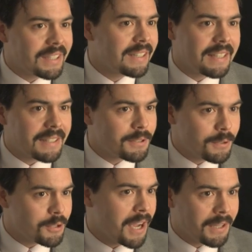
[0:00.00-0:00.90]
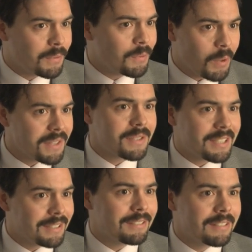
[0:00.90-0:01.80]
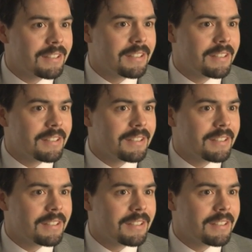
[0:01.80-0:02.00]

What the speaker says: and collector John Ruskin